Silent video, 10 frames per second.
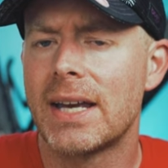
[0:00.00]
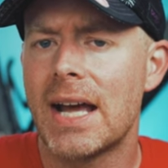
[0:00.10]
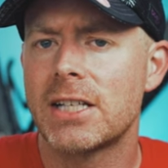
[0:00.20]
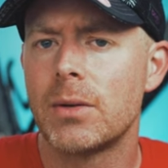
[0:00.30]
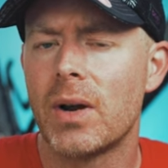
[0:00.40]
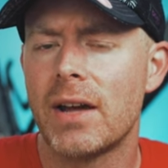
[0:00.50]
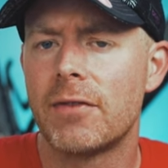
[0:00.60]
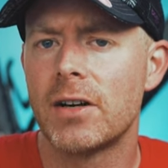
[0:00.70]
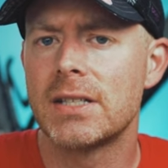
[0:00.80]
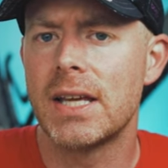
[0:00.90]
connection when I
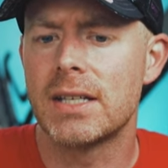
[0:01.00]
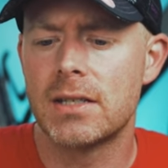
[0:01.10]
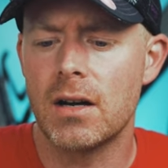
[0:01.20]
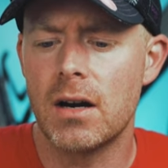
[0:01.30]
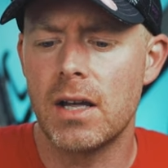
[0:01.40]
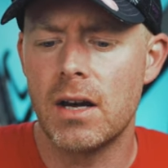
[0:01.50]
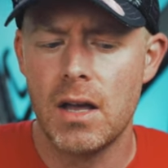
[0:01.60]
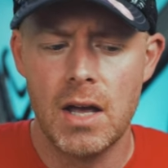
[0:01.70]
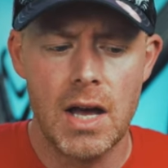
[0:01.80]
first get started,